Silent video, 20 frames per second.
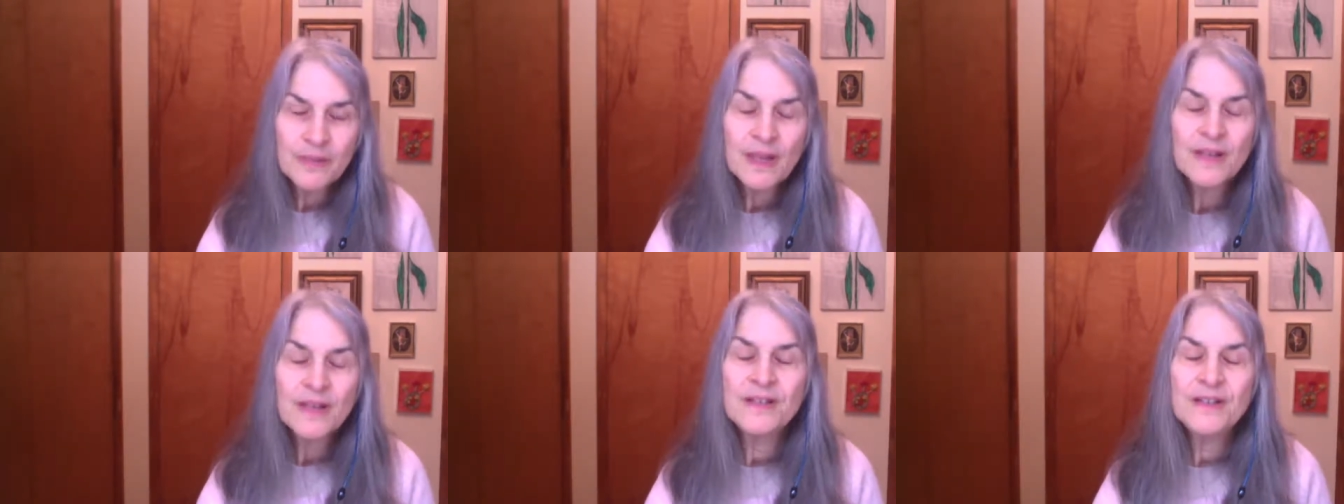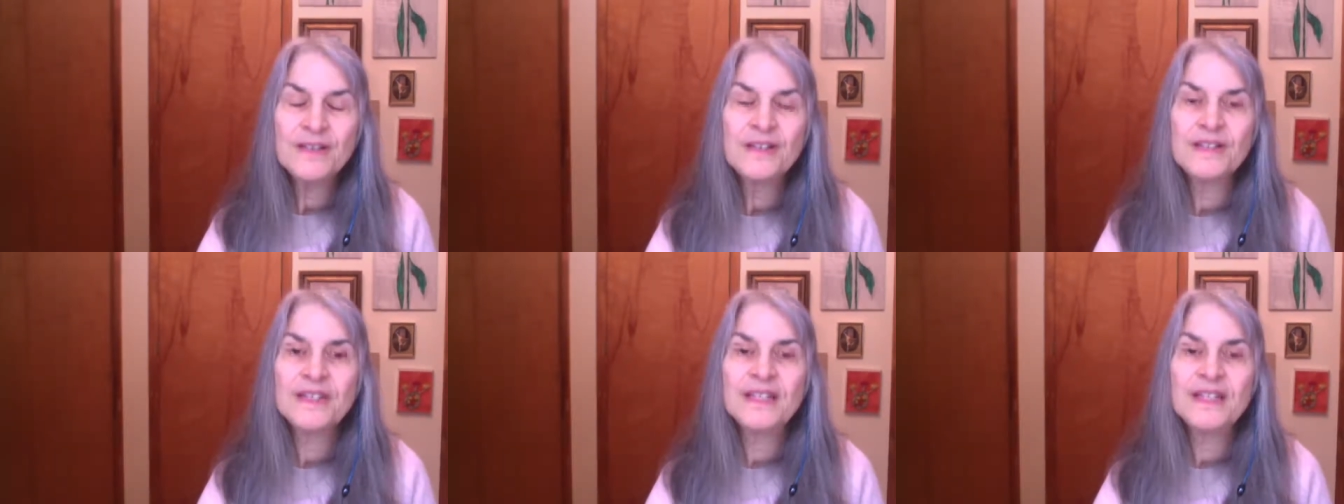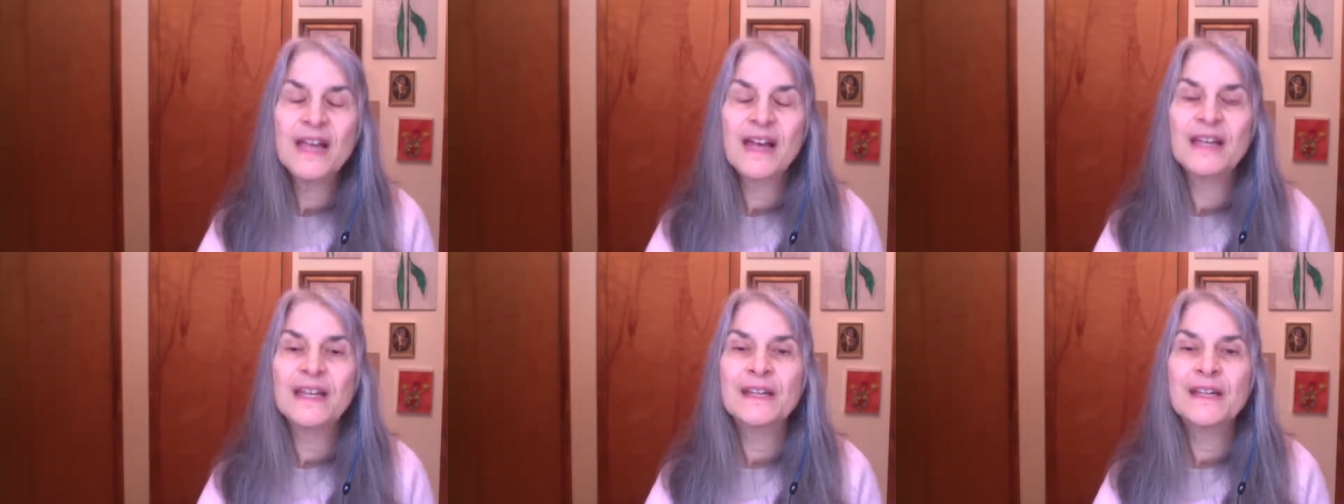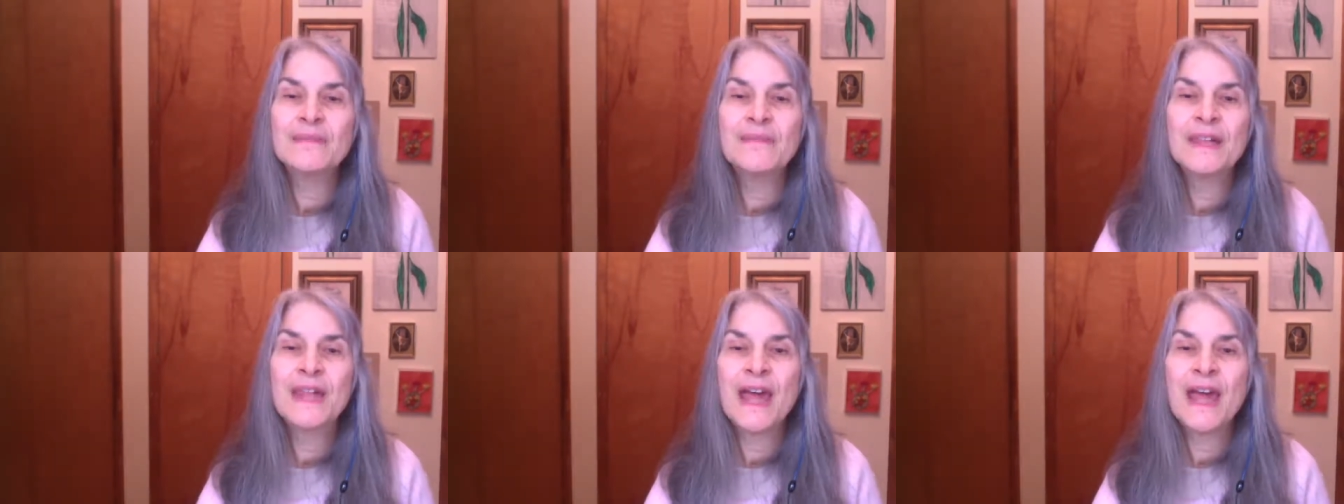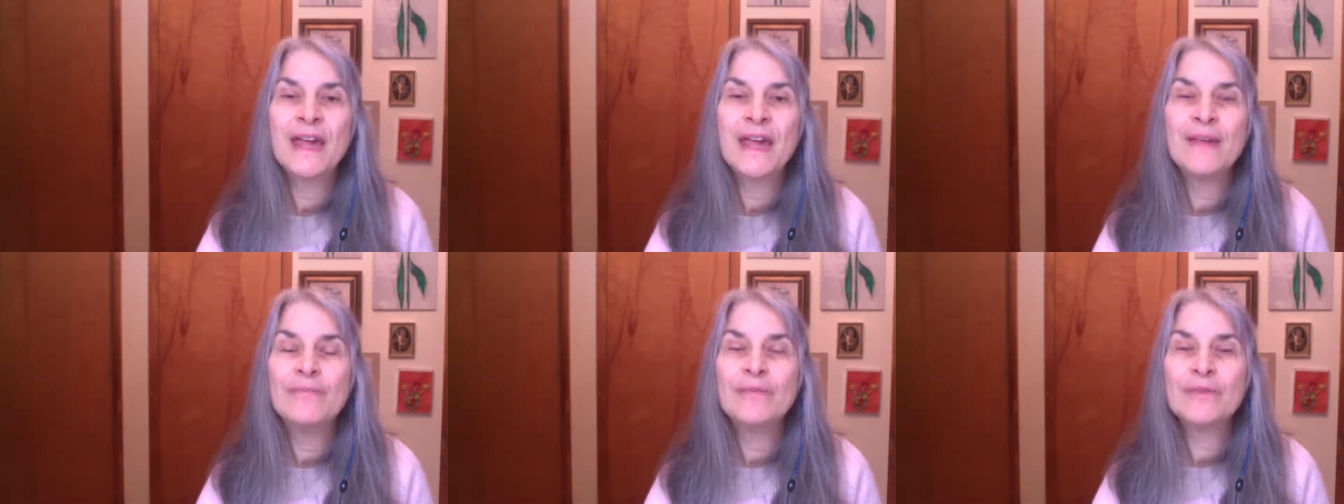you're just not going to be
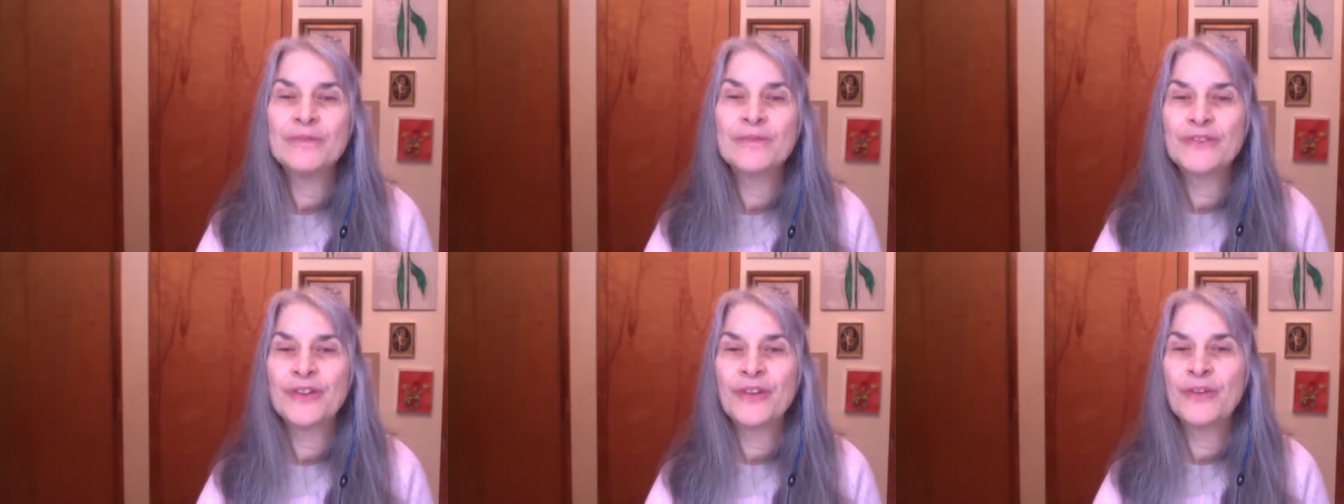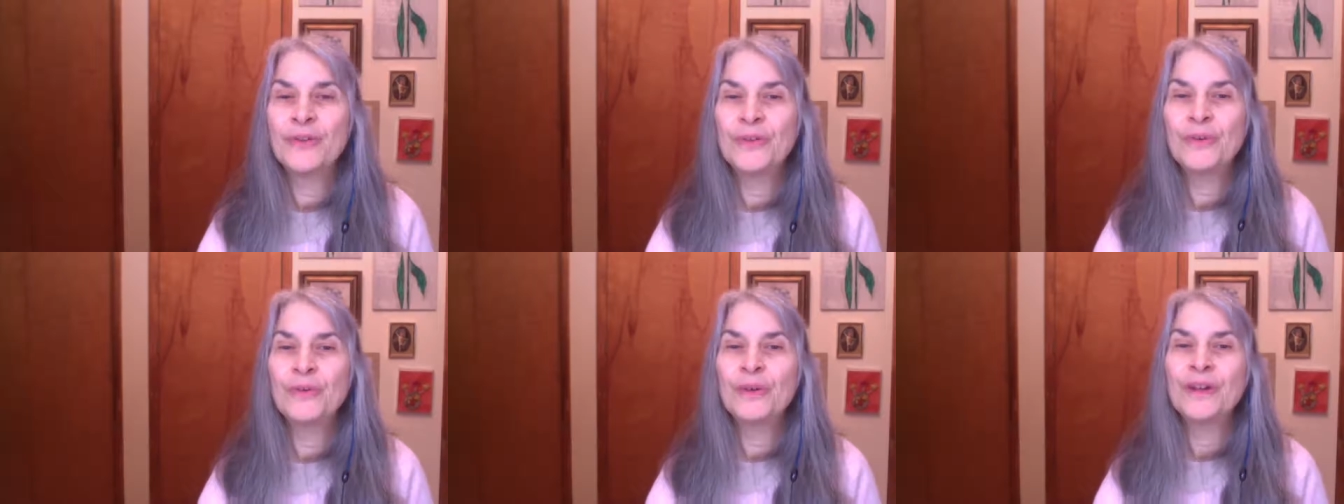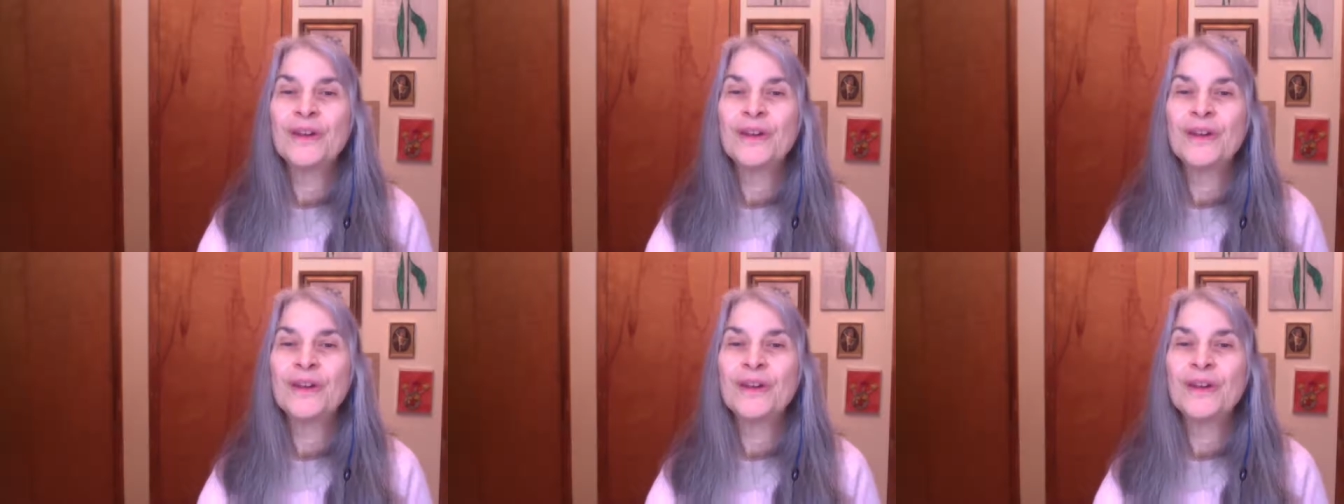able to